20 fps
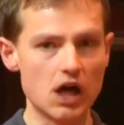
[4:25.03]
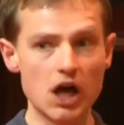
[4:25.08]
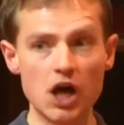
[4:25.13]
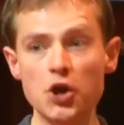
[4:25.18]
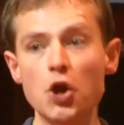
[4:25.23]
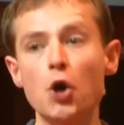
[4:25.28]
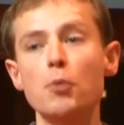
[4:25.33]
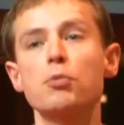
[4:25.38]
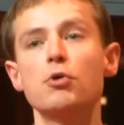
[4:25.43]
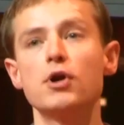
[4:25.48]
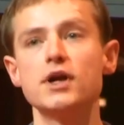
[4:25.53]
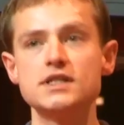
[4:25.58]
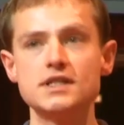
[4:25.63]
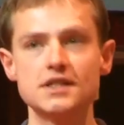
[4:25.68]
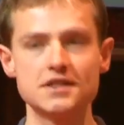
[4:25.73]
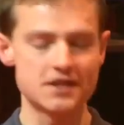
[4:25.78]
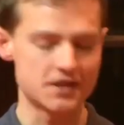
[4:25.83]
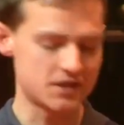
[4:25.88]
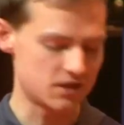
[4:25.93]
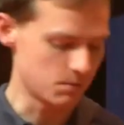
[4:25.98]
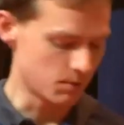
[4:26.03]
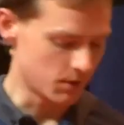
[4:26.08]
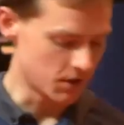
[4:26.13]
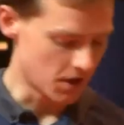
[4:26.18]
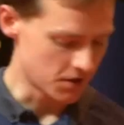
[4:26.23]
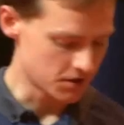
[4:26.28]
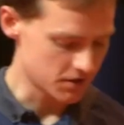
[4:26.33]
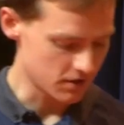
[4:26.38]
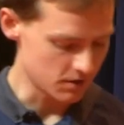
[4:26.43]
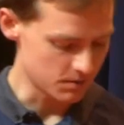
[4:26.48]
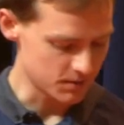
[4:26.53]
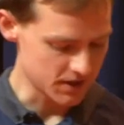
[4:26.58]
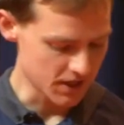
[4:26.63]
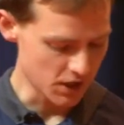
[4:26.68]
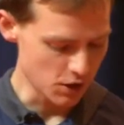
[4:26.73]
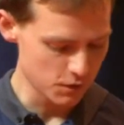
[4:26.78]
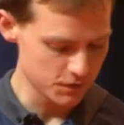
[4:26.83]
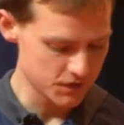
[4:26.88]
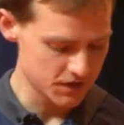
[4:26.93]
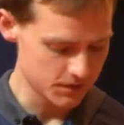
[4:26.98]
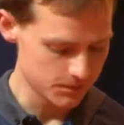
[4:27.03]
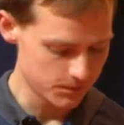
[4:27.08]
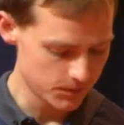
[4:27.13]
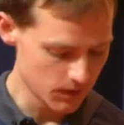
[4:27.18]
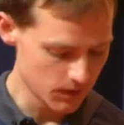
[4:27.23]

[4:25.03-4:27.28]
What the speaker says: an operating system unto themselves.